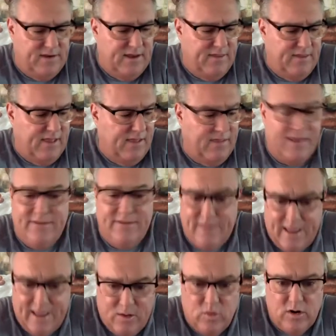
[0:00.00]
And I, I think
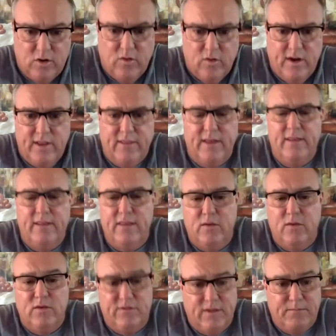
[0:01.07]
Zach would agree that there
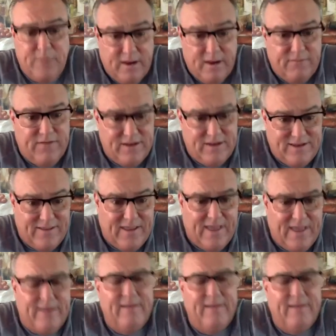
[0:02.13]
was some benefit to that,